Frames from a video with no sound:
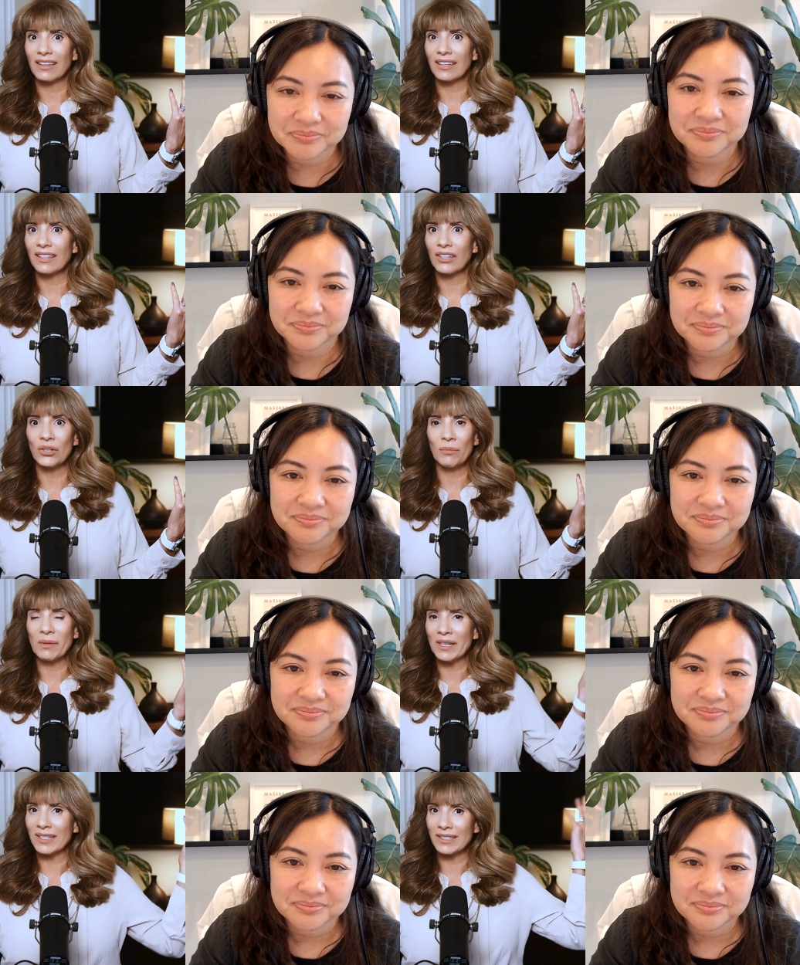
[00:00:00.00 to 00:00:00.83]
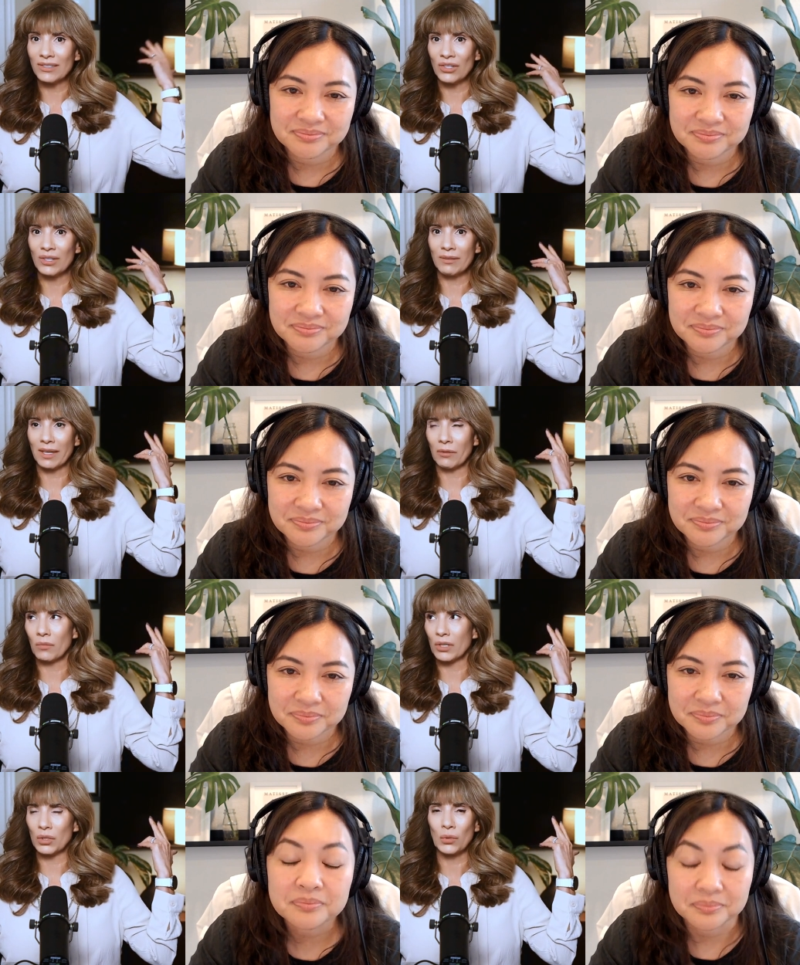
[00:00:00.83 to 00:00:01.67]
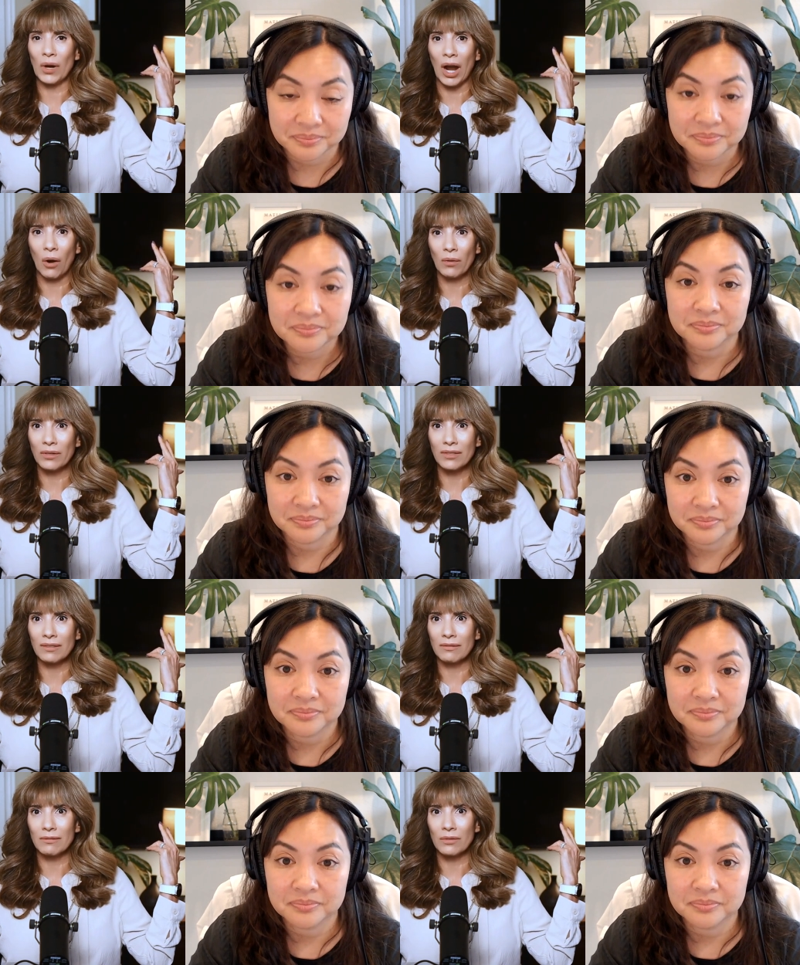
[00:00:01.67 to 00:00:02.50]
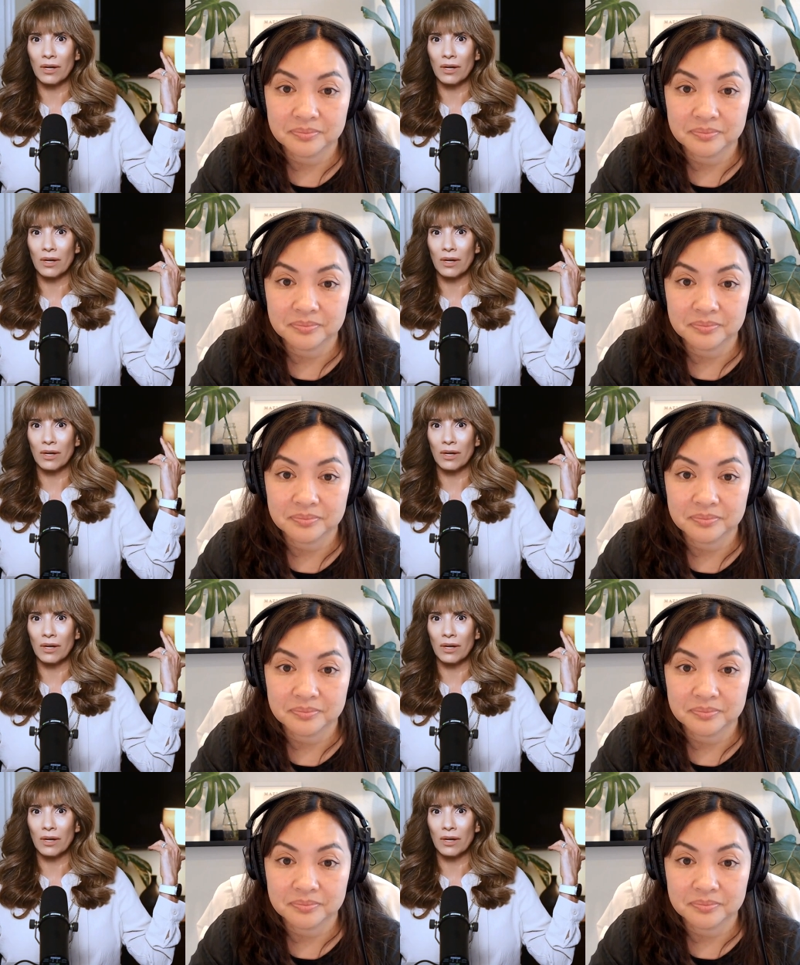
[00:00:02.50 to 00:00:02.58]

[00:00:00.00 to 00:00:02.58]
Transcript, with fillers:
Speaker 1: You know, because she's like, what, two hours? Two